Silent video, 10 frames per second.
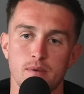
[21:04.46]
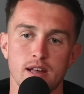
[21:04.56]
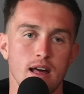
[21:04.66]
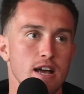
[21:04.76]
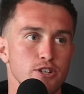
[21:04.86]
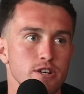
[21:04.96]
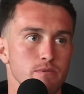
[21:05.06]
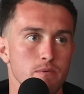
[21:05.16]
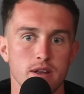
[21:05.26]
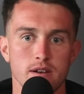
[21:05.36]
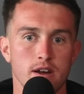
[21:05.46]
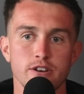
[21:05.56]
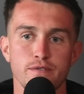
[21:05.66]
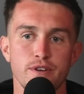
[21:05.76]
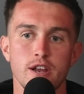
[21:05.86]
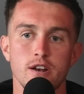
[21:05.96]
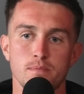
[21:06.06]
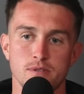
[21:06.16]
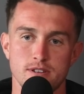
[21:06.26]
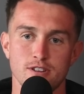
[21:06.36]
my last year we went
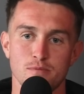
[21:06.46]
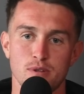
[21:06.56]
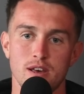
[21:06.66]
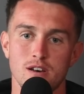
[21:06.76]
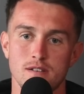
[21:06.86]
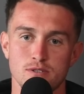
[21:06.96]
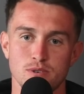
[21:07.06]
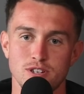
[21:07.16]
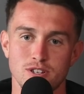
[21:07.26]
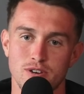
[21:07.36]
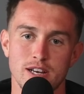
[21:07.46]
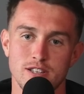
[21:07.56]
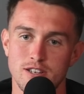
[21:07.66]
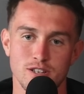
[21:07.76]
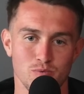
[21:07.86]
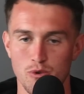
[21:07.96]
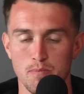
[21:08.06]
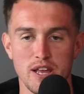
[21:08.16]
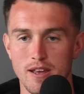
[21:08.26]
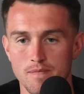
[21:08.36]
undefeated up until the playoffs, which is crazy because we
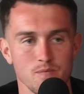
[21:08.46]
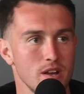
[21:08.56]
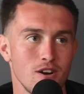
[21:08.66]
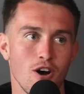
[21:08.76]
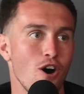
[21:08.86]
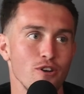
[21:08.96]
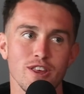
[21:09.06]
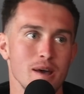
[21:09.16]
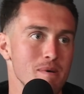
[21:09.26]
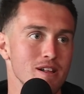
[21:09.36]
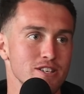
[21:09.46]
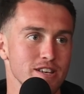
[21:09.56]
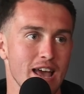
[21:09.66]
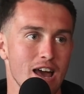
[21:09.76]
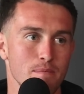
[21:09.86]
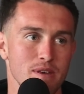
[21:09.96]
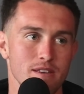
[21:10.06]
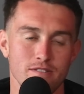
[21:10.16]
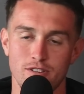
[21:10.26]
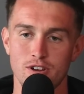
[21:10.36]
were beating all the MLS
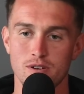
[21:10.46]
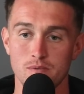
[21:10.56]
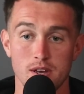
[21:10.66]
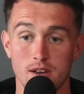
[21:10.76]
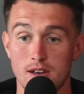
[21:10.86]
academies, mm-hmm. you know.